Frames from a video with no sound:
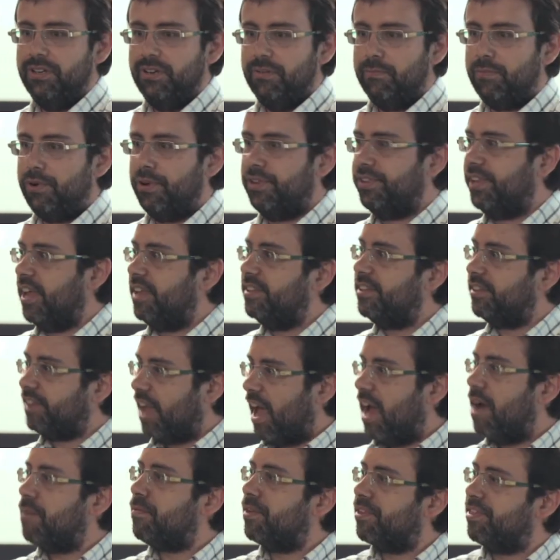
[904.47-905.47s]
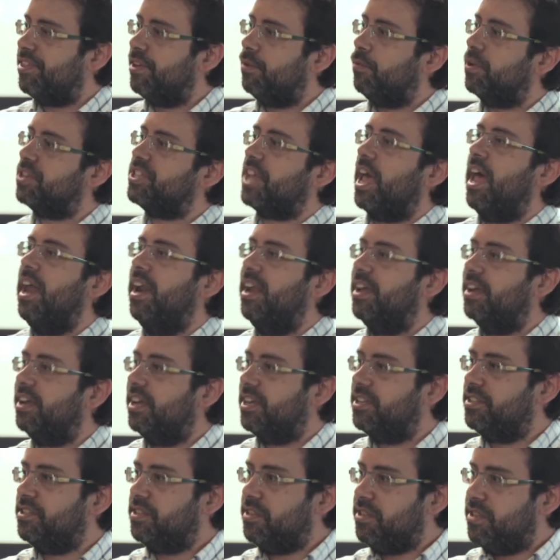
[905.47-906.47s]
pretend that everything was
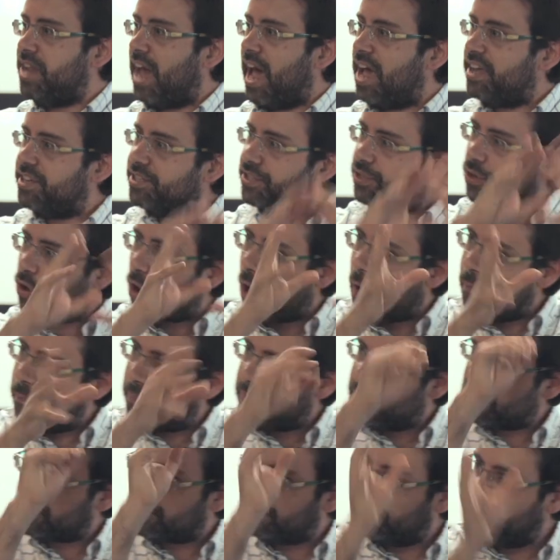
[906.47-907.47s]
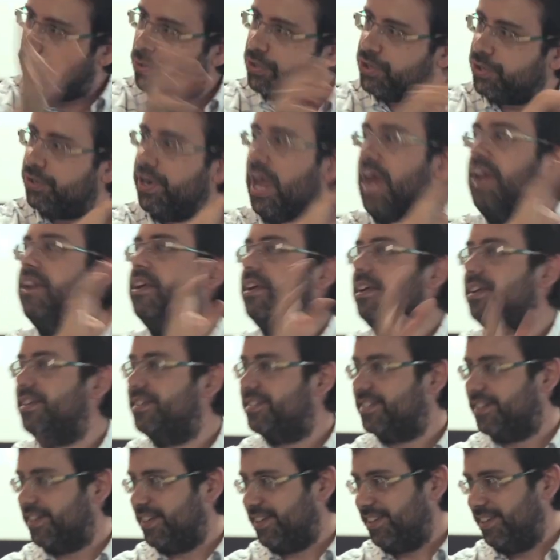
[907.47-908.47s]
elegant, nice, complex solution, and
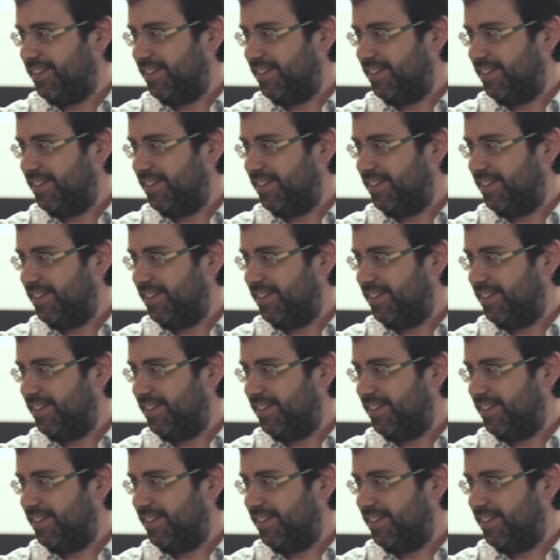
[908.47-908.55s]
easy.